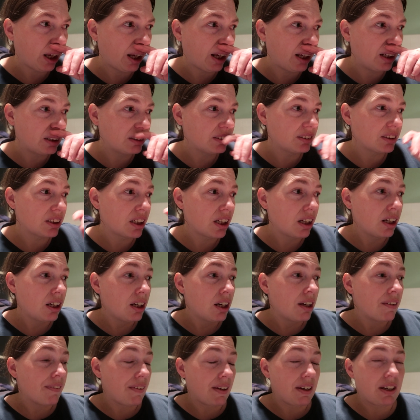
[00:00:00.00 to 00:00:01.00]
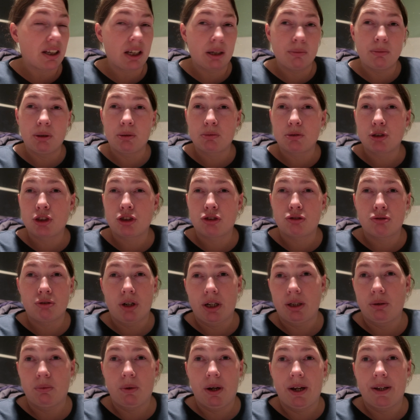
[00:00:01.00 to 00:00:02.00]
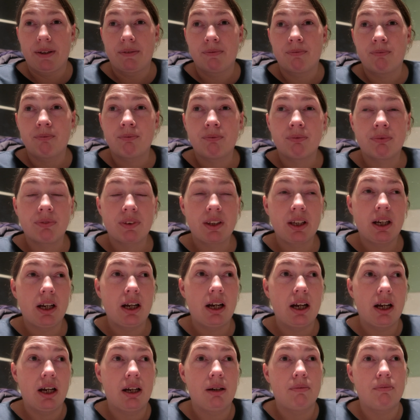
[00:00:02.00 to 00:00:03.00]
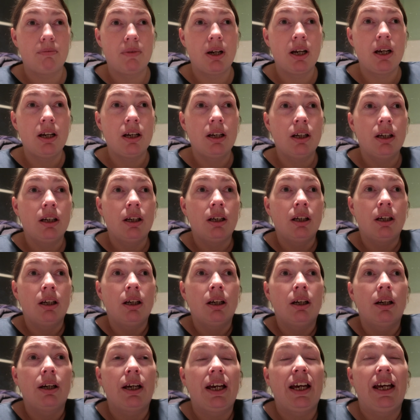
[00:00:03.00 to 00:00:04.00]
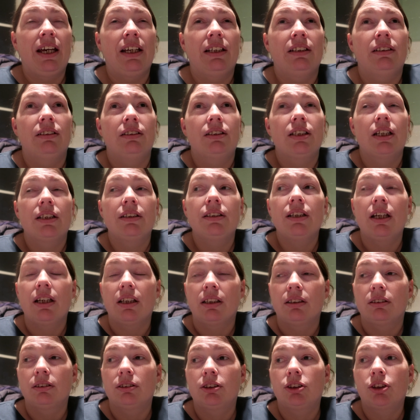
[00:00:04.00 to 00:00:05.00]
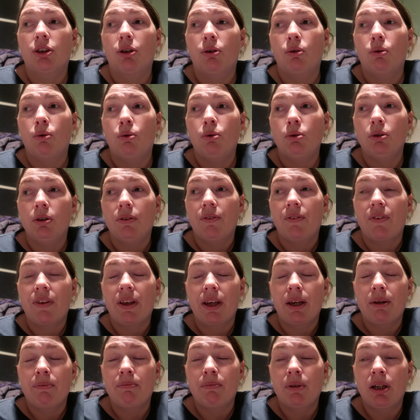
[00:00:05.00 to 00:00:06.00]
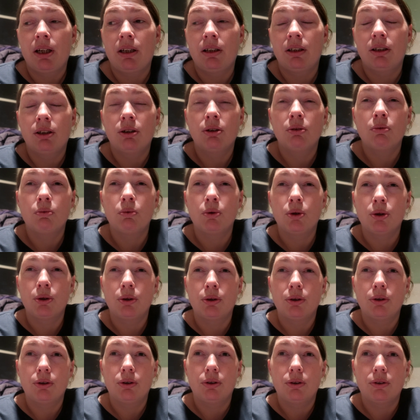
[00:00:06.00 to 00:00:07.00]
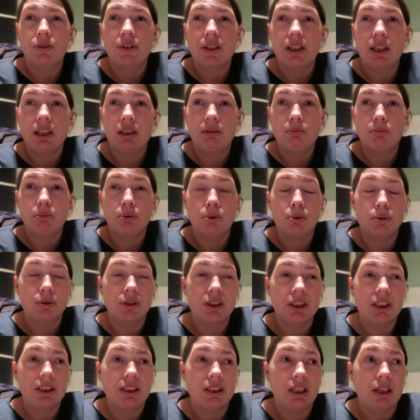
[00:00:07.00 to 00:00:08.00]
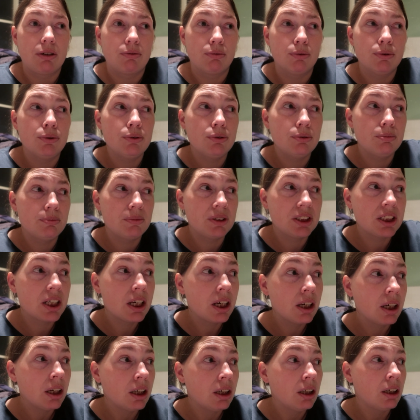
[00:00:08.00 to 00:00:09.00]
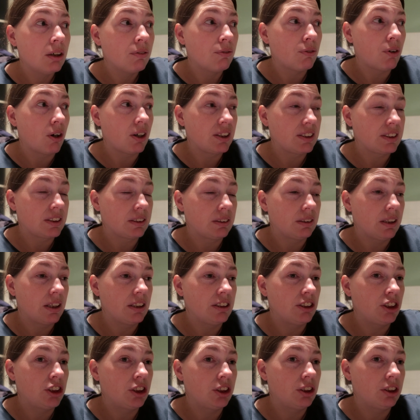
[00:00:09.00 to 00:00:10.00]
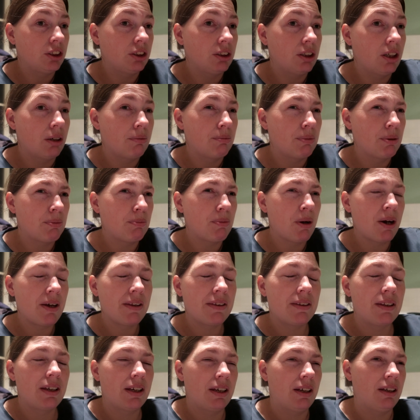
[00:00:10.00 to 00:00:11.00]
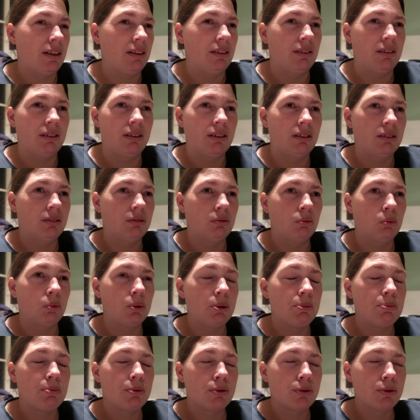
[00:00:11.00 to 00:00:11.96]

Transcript: and they came up straight away. Um, and yeah, so all of them were then put in their rooms for isolation, but by then we